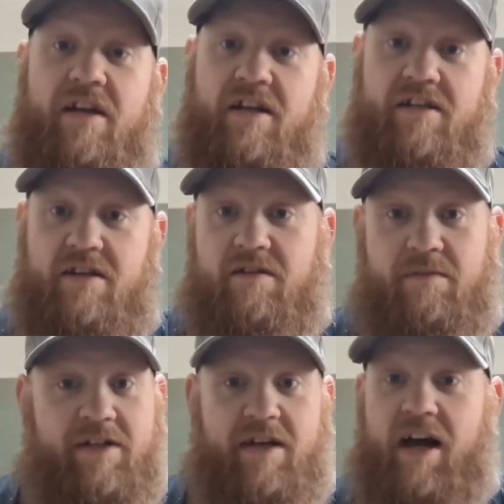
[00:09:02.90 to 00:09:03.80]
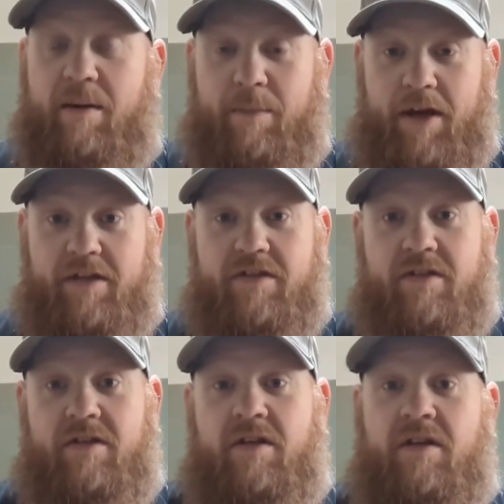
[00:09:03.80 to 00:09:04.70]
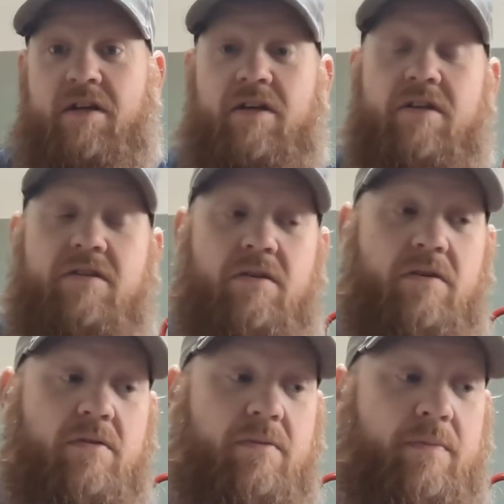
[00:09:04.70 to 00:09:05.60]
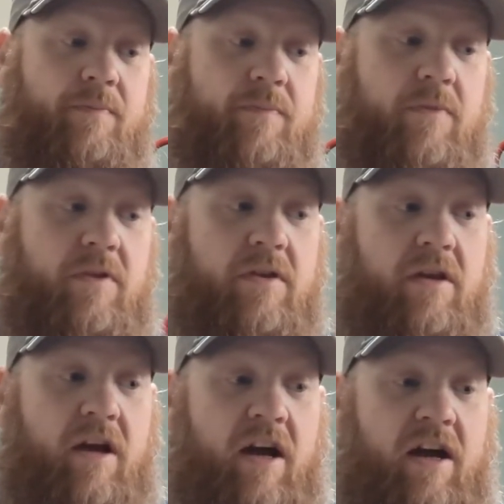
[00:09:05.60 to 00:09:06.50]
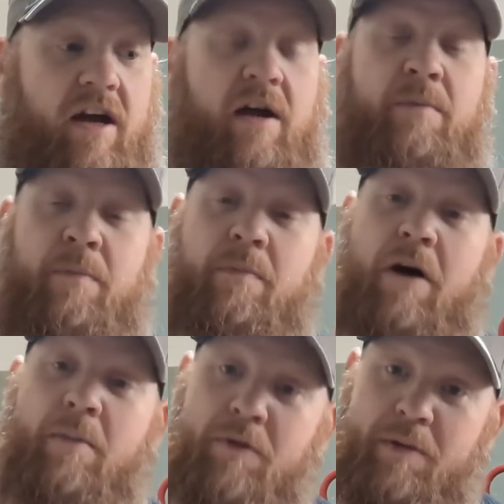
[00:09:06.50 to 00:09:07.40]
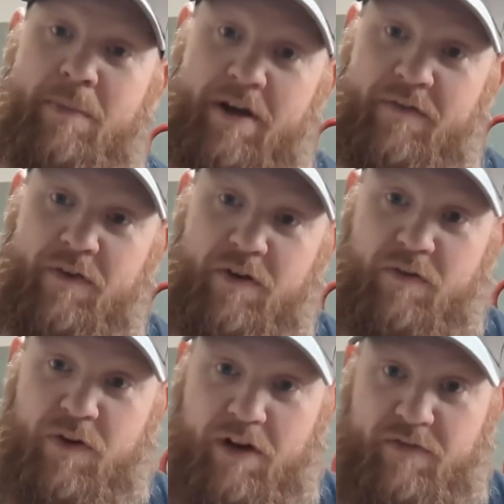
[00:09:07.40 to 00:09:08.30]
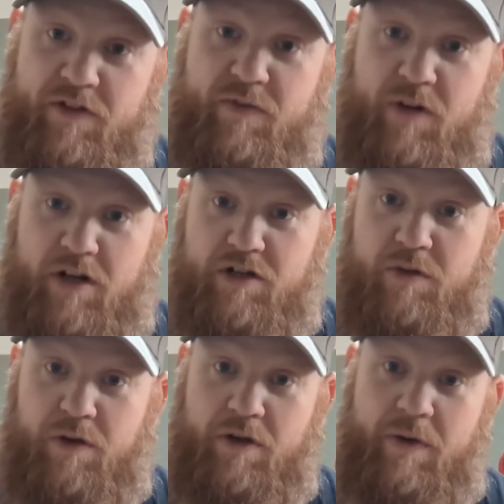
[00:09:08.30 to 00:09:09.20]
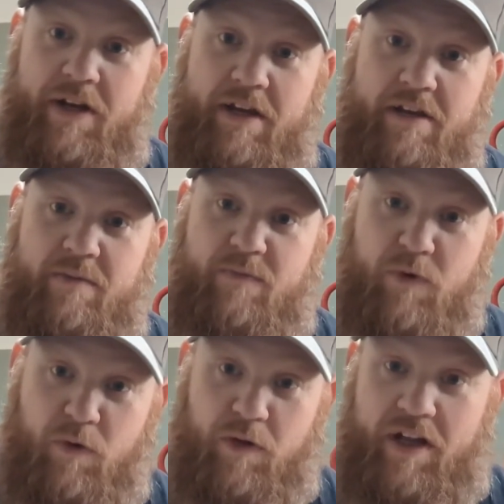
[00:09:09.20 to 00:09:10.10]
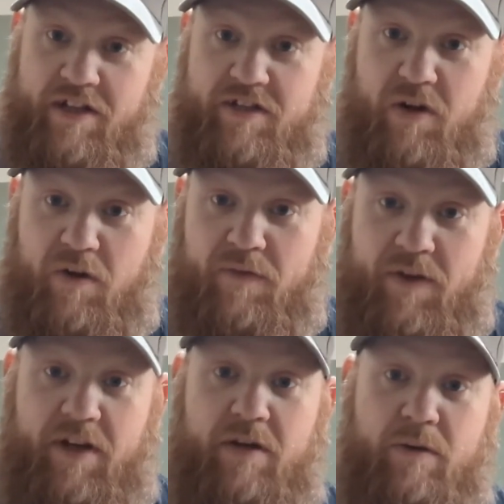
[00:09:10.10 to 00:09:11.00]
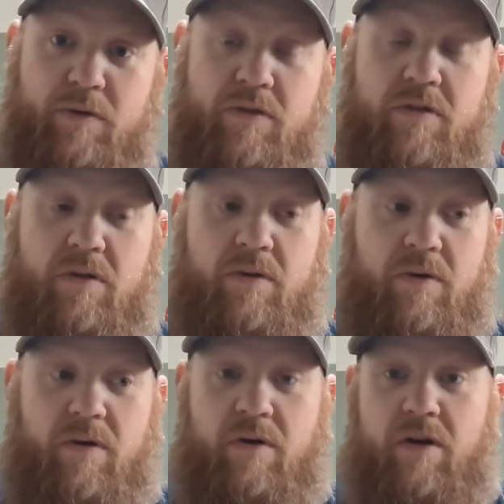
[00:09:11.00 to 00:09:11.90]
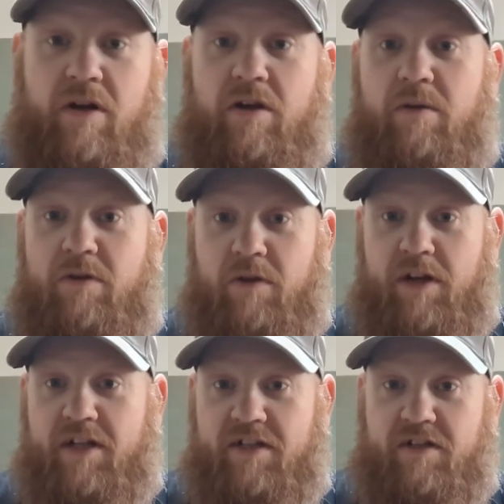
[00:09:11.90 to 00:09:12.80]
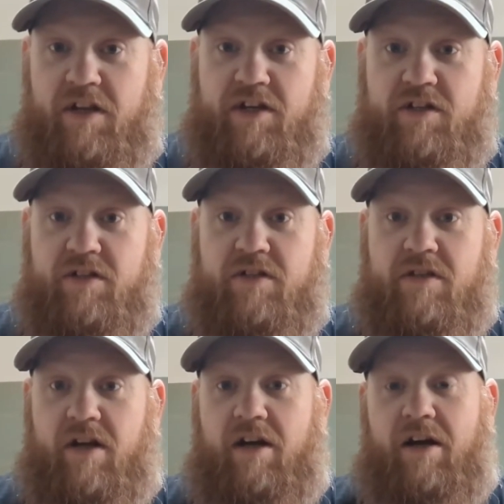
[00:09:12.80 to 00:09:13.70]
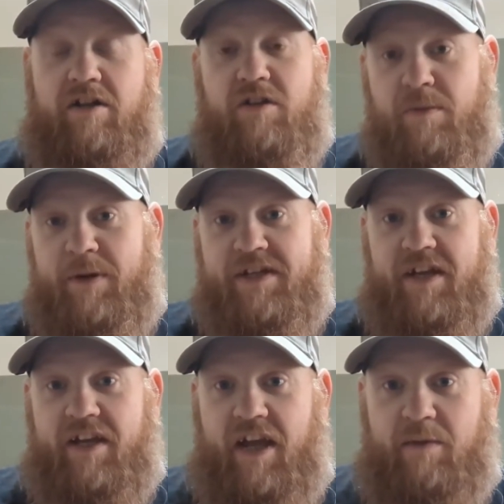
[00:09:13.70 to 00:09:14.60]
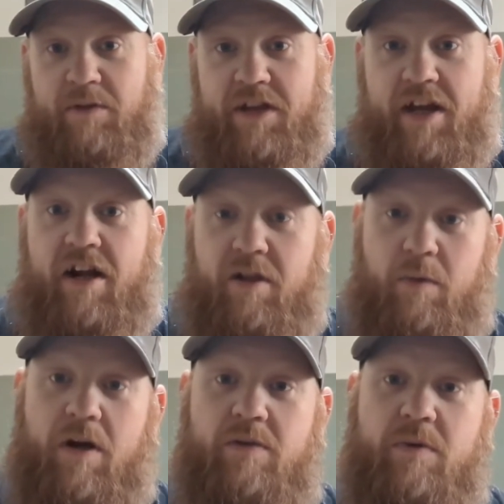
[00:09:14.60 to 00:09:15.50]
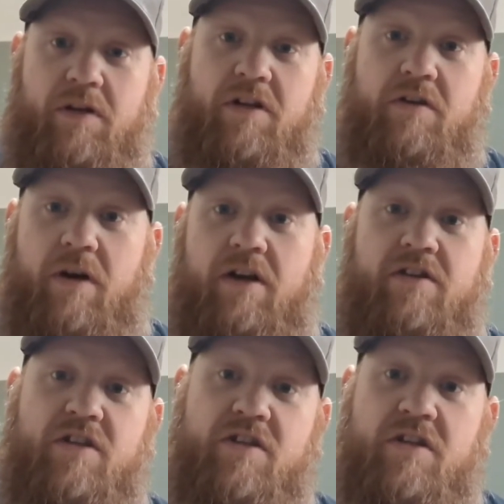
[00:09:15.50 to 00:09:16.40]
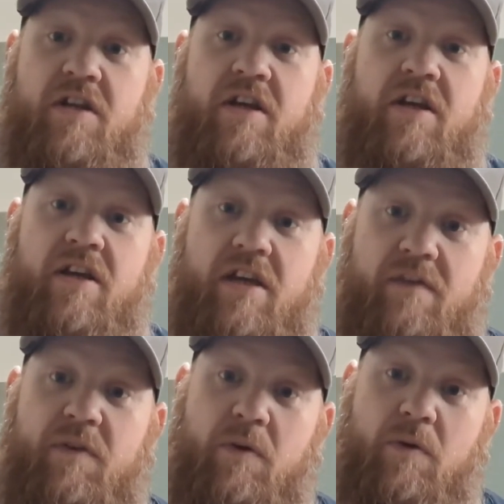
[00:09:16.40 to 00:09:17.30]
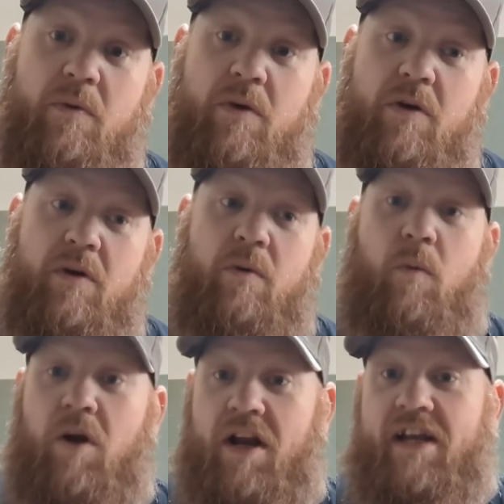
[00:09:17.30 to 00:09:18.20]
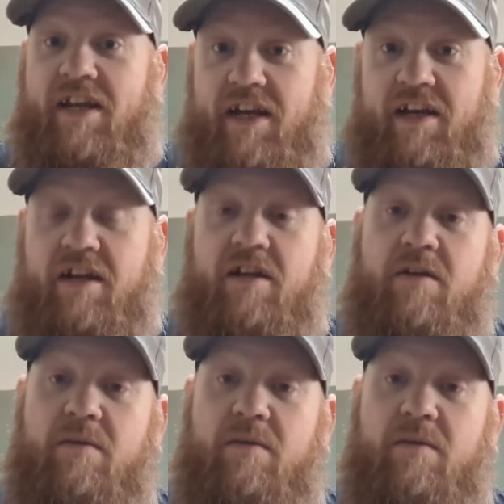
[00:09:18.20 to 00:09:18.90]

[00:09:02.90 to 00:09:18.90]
and it's a hot mess. So I'll humbly beg for your forgiveness for not showing you any full install videos or during installations. I'll do the best I can with that. Otherwise, what I'll do, I'll just give you what I did,